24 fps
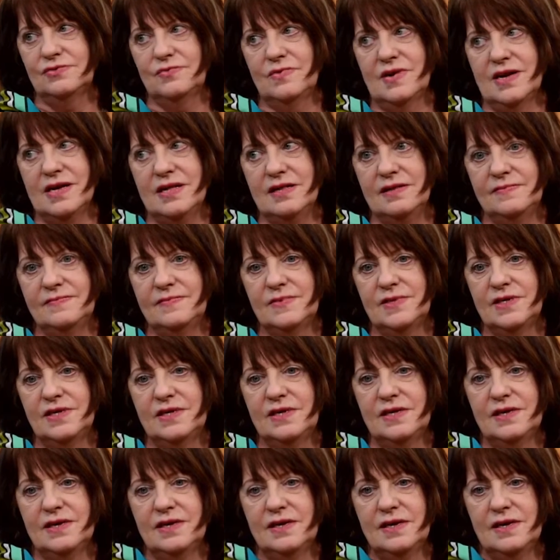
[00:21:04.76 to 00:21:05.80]
well.
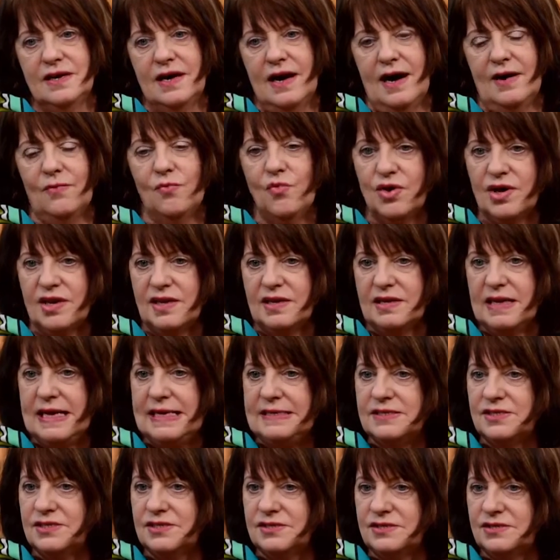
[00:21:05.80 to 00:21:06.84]
And what it
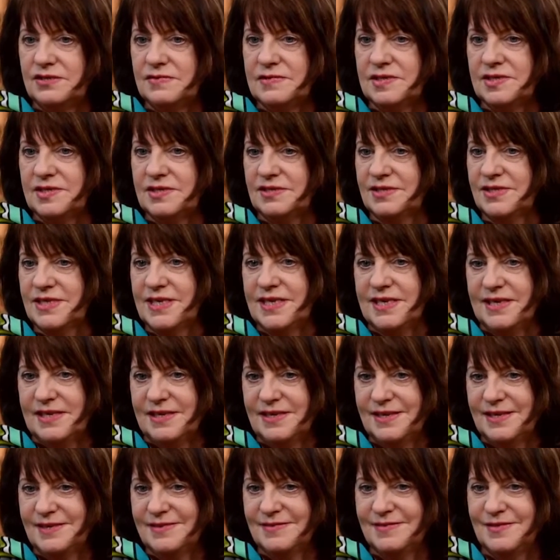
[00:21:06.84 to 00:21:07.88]
needs to do is to
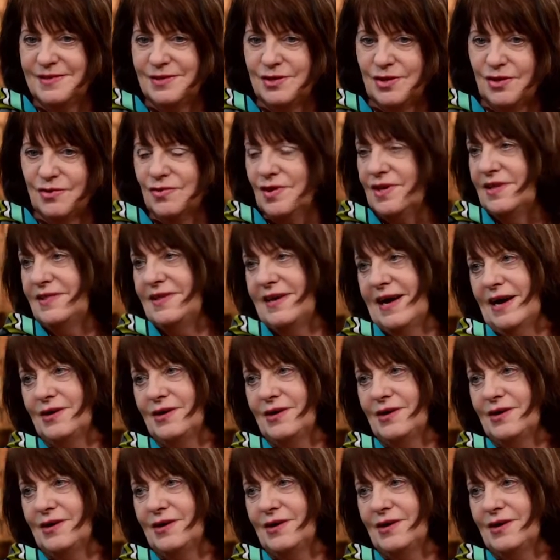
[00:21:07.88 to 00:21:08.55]
see that only the